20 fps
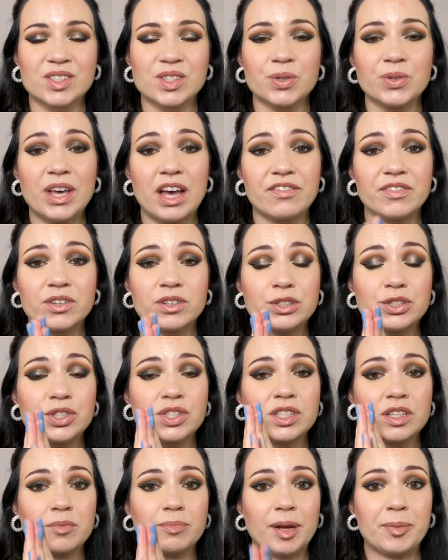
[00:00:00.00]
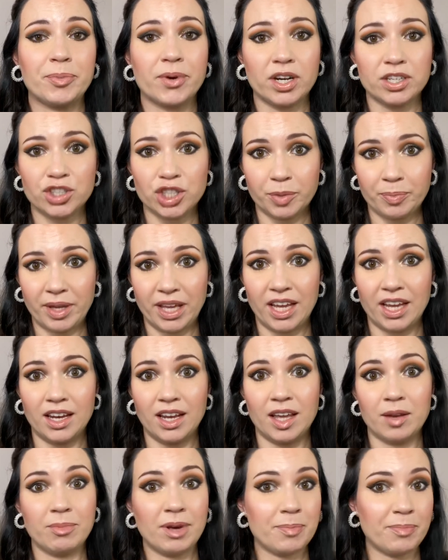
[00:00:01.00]
So yeah, if you're interested, my Project Pan
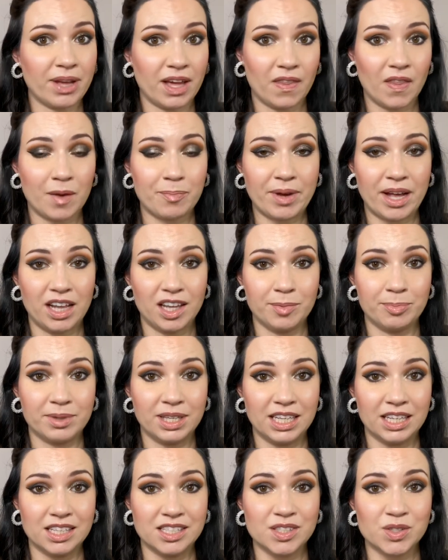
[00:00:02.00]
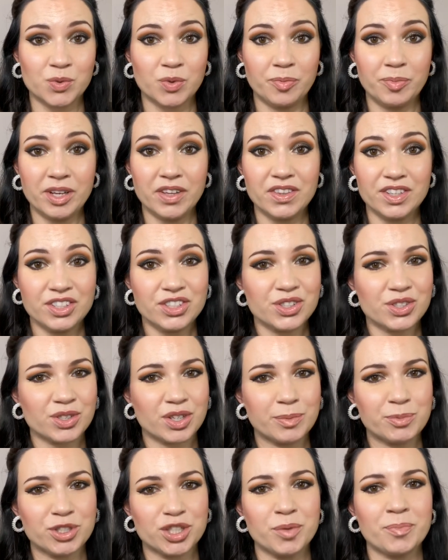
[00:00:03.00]
and my Pan That Palette playlist will be in the
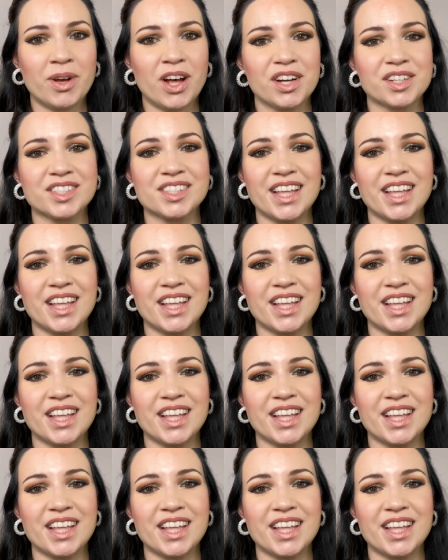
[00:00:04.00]
description box.